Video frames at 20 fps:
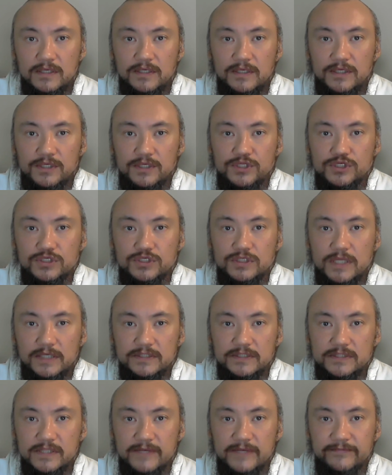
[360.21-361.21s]
Each
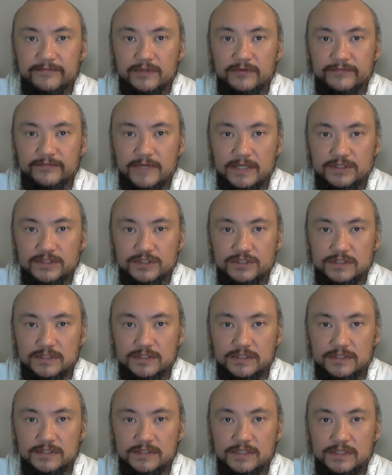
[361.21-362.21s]
next level of
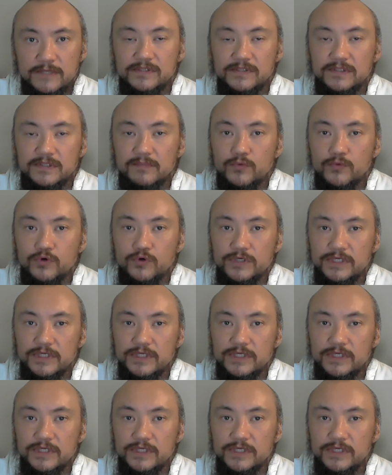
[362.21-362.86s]
consciousness is a more